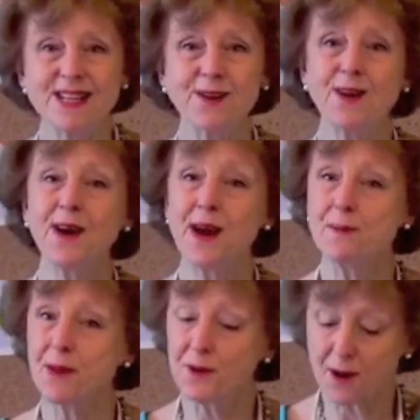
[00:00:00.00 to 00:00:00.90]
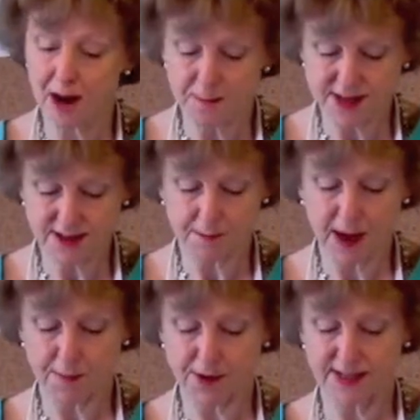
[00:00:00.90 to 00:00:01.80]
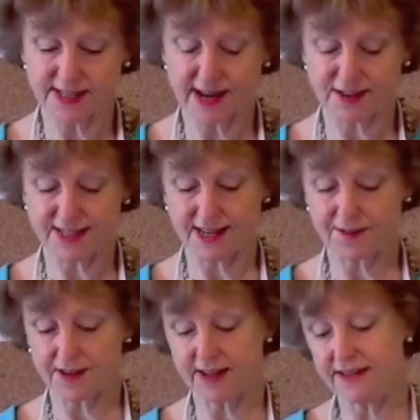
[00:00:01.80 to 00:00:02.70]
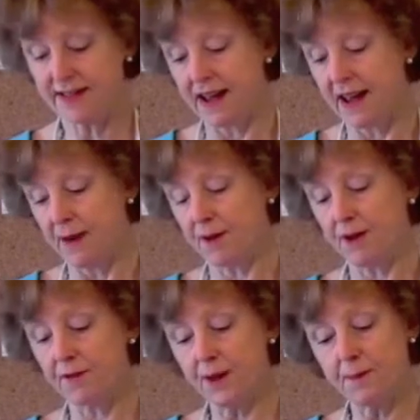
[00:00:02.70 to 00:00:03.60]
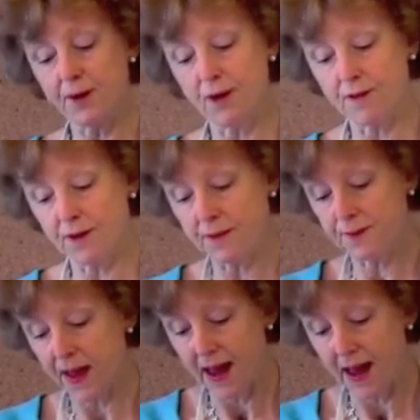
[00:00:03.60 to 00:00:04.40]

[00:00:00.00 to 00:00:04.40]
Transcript: So here I am with a dry piece of paper. You can see how stiff it is. I'm going to flip it over,